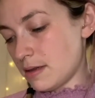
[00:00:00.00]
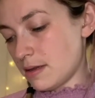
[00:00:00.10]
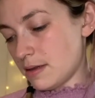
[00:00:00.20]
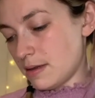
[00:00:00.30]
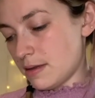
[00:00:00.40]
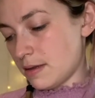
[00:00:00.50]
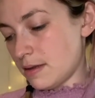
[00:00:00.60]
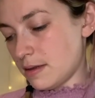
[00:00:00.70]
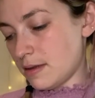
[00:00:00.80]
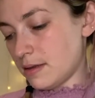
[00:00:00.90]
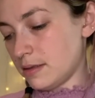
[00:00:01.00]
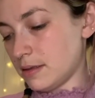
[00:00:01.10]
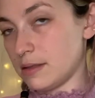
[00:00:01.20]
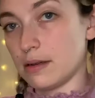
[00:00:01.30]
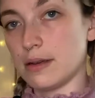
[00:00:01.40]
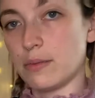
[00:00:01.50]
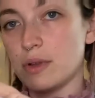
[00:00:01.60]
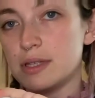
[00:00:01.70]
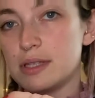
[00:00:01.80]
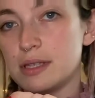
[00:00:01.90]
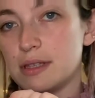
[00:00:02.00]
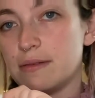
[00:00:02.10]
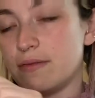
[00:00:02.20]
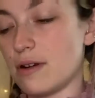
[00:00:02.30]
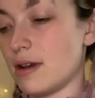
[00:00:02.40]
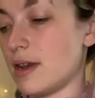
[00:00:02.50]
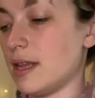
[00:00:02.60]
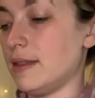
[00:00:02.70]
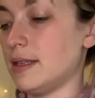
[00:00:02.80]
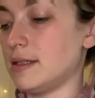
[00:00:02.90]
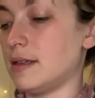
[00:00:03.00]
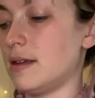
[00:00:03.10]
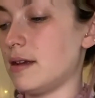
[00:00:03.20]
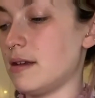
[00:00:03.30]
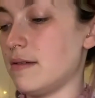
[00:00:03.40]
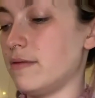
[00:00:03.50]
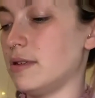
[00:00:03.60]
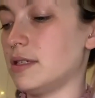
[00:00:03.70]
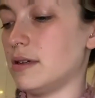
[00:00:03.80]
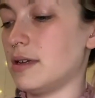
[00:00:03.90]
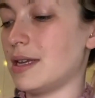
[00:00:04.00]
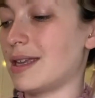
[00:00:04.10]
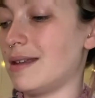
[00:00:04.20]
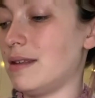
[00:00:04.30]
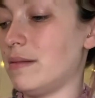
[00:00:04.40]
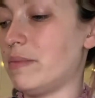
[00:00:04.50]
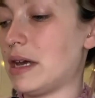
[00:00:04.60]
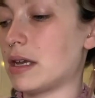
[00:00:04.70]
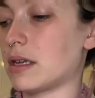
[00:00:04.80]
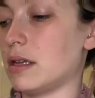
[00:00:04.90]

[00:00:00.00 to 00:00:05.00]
Tie it once at the front and then turn it over and tie it again at the back.